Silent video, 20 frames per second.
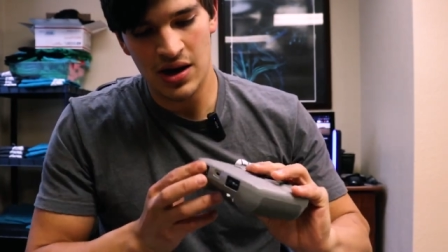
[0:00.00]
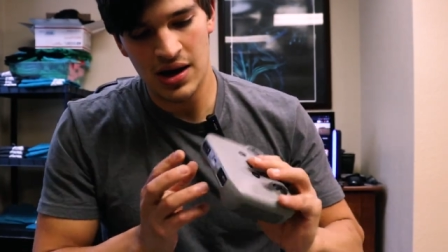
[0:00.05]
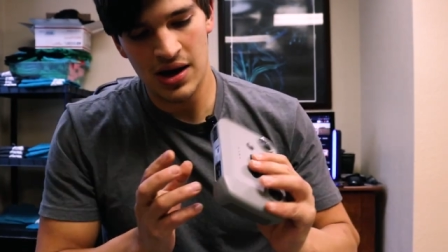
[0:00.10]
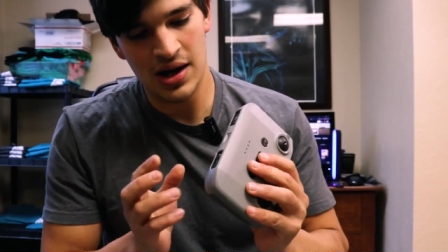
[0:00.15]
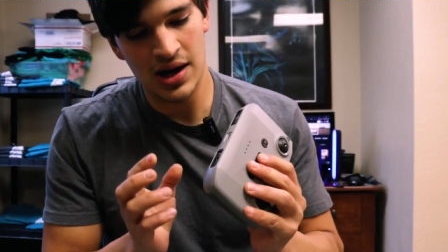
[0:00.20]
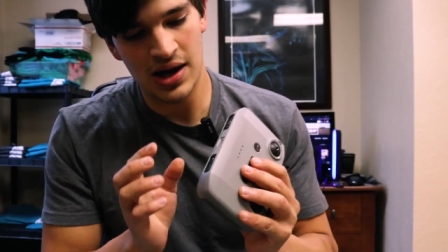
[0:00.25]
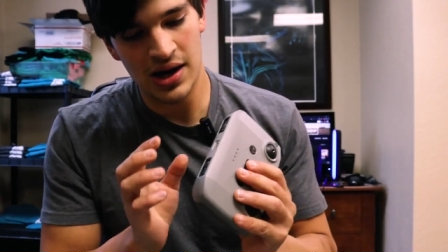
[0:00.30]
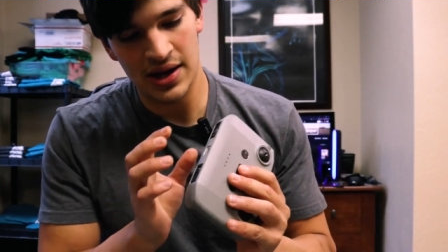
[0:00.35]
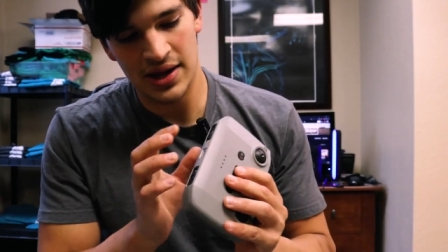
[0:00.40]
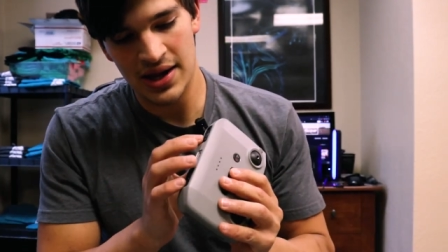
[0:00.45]

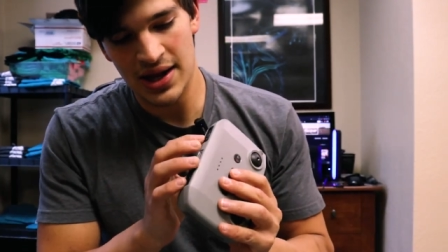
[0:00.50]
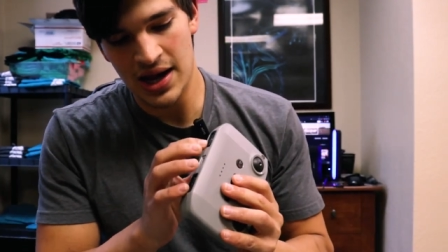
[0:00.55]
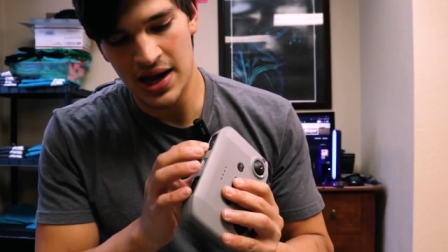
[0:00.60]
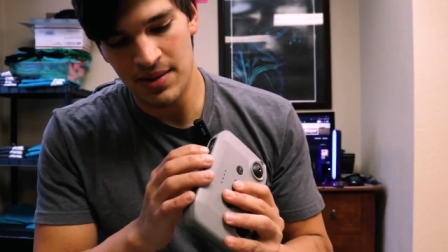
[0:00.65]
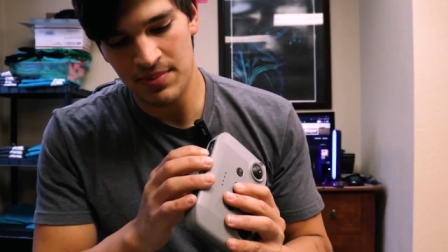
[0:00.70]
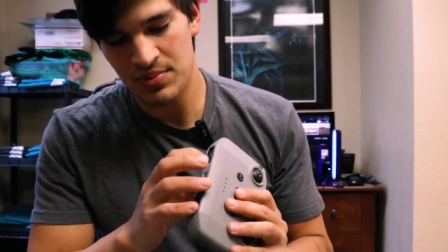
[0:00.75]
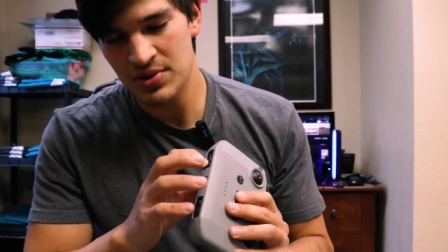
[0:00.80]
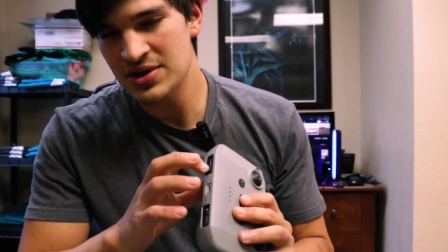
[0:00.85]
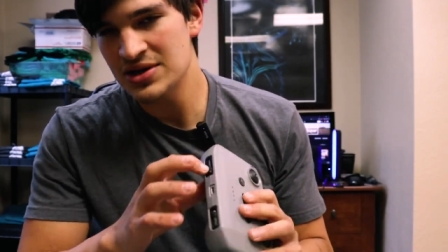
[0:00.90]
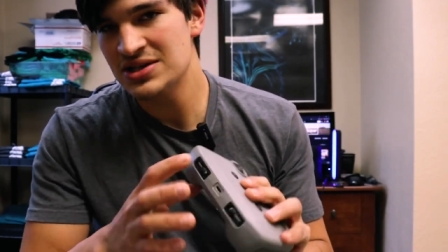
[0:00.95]
Uh,
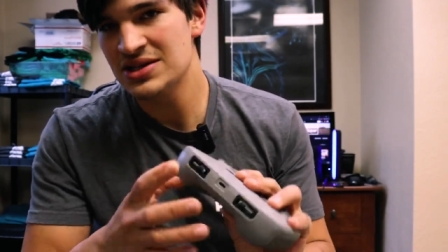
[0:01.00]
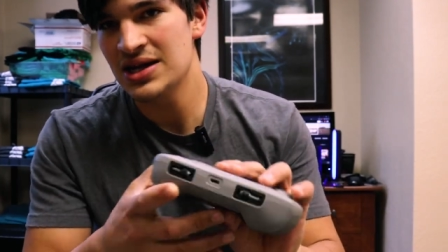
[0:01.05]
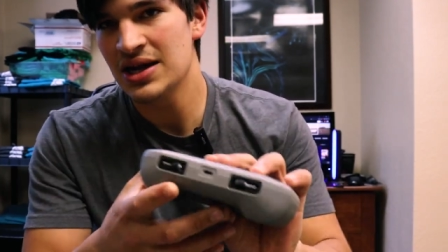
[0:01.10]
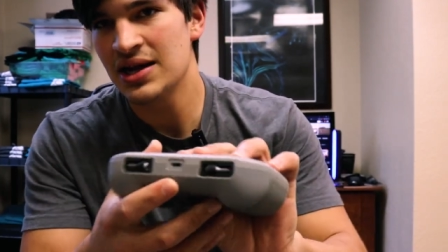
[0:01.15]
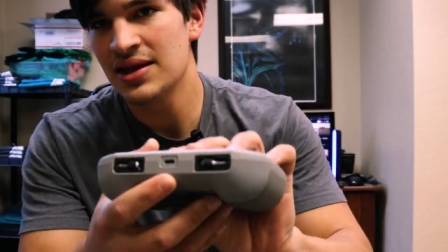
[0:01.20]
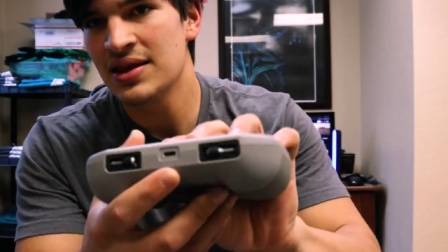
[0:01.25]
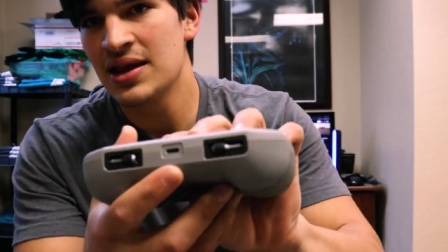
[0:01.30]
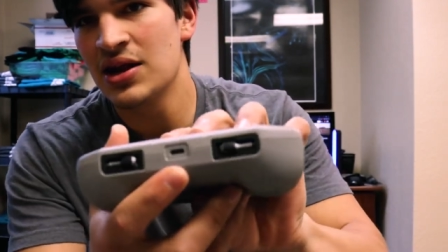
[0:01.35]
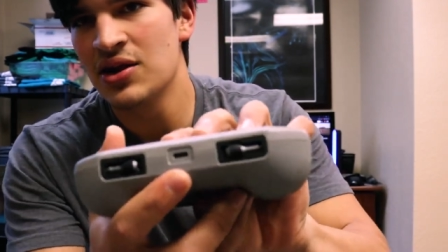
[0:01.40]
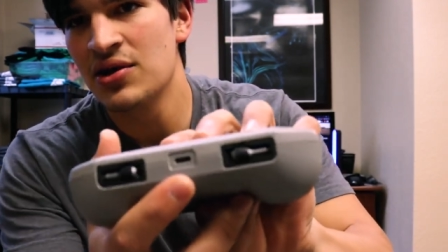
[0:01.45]
yeah, pretty
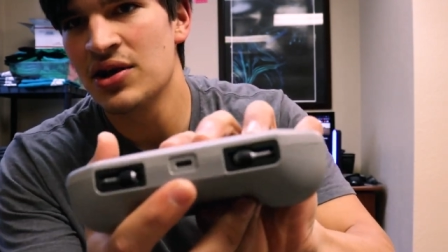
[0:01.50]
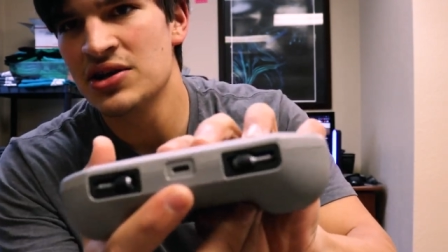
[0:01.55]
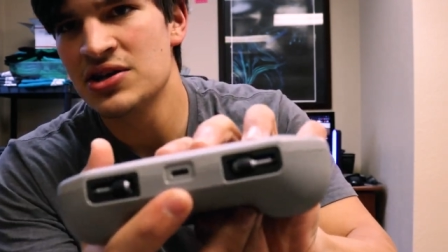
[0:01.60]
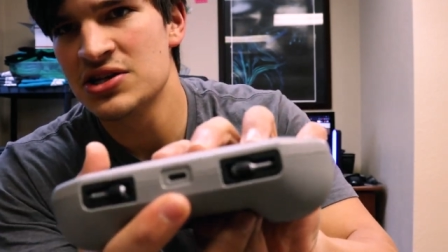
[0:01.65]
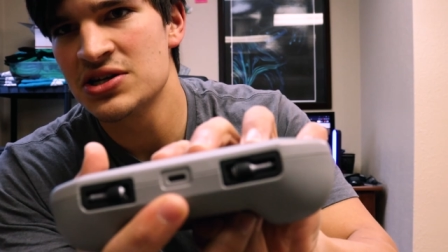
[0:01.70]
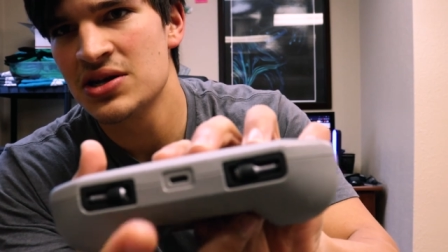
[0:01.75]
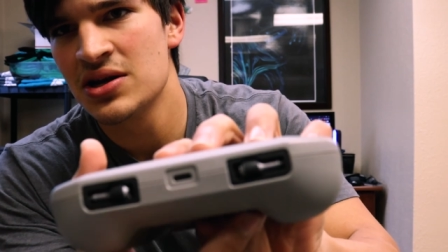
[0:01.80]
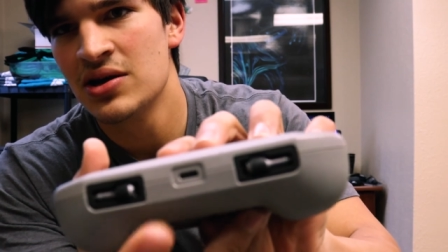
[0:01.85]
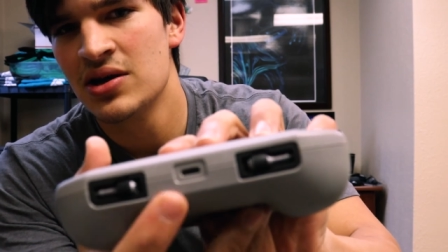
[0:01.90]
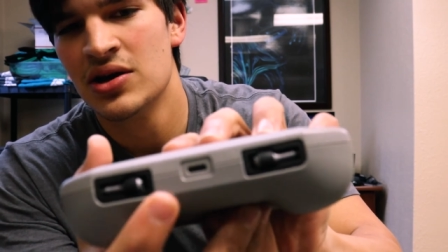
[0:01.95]
sick. And then you can
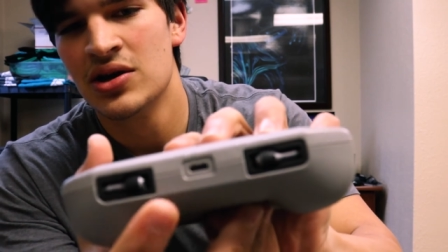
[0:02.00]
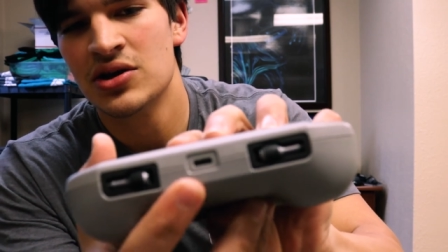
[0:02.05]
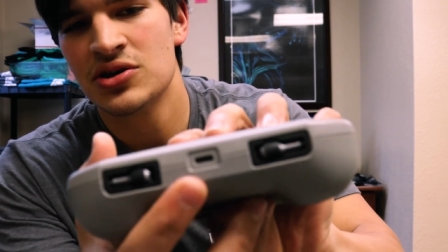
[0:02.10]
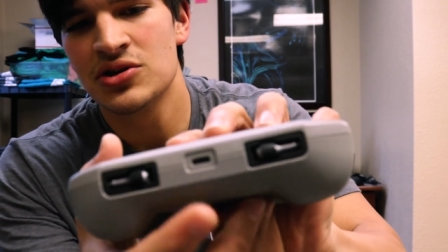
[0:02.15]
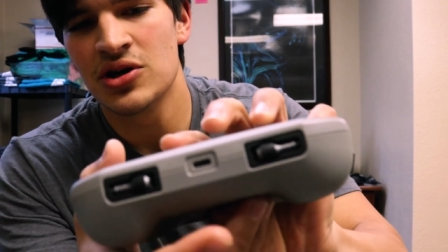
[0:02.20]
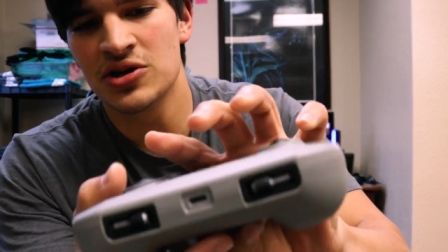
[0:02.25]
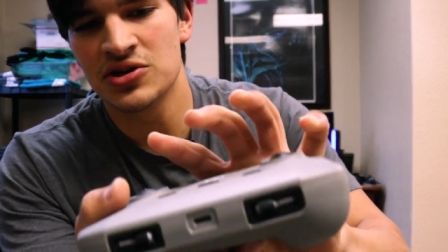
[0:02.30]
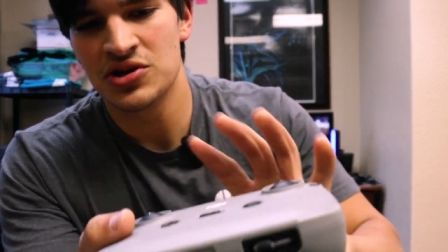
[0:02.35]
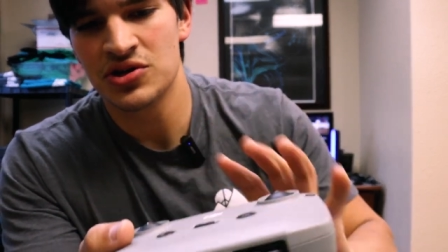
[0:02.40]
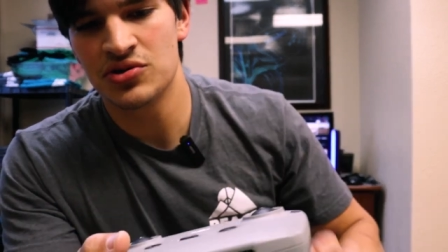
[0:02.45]
just
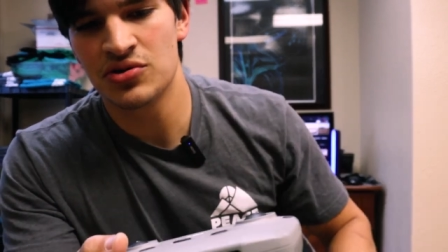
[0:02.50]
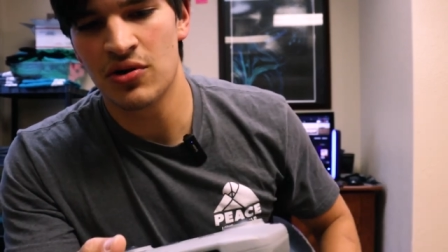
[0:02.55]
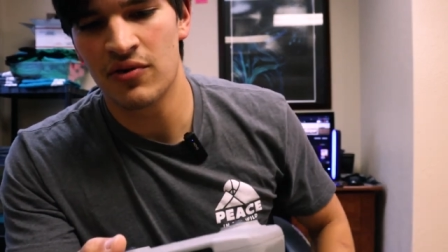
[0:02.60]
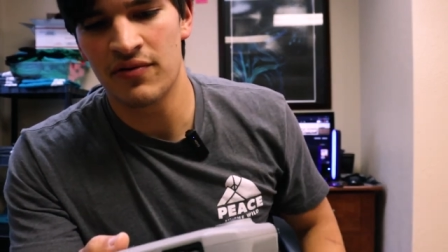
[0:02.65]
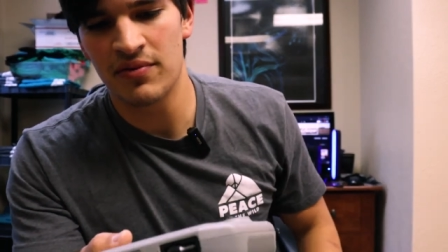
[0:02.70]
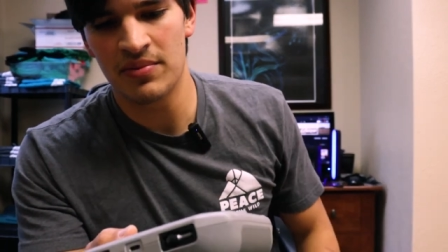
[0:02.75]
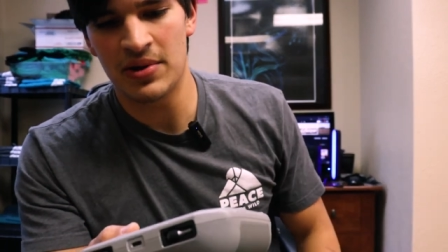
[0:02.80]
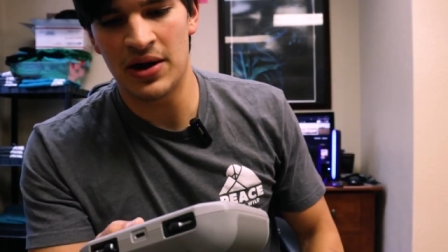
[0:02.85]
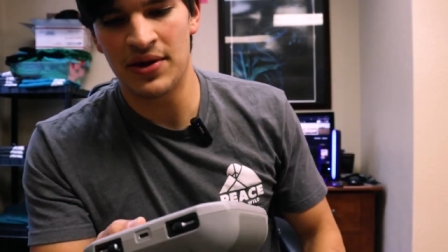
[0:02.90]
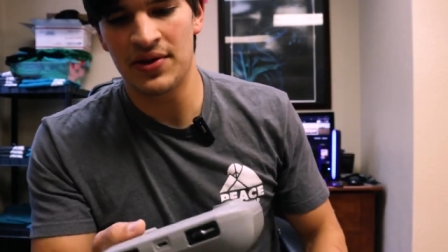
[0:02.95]
charge the
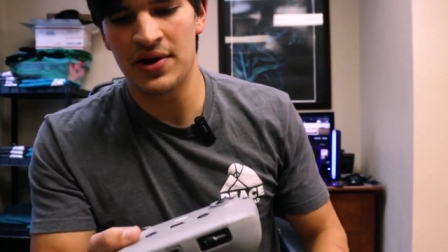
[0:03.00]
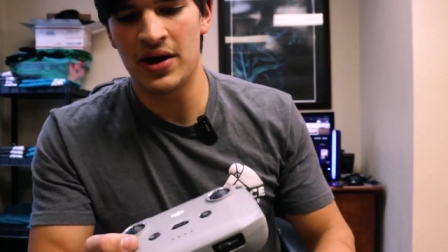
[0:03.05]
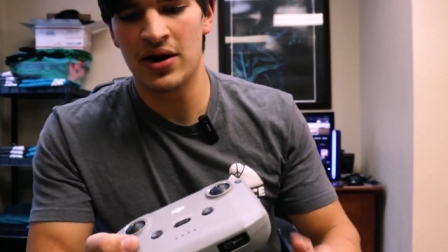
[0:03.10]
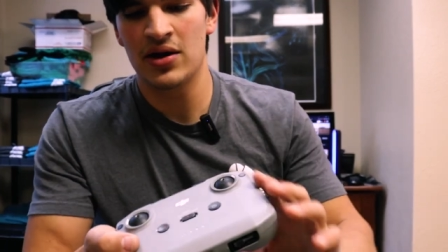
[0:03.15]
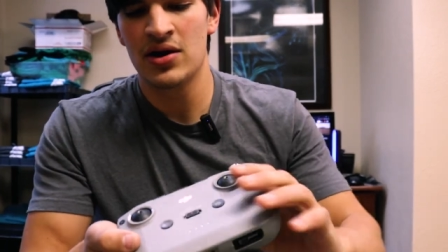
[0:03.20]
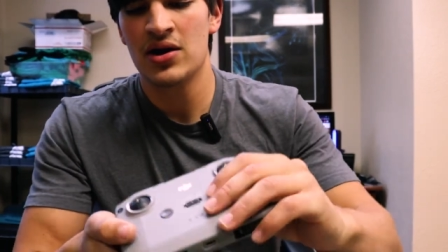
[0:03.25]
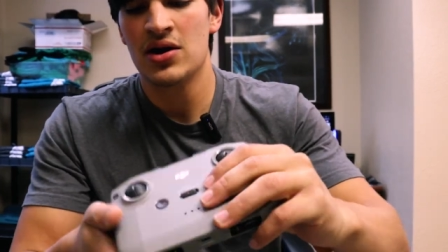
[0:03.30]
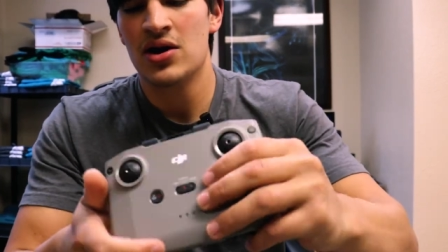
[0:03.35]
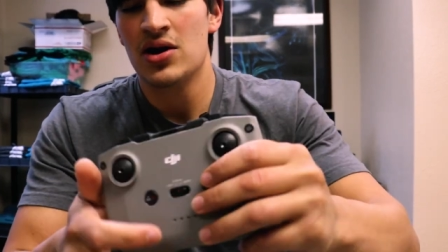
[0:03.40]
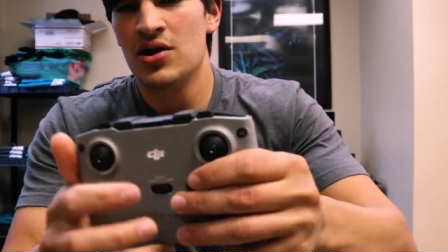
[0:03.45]
drone from down
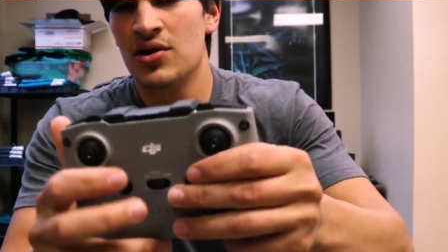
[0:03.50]
there.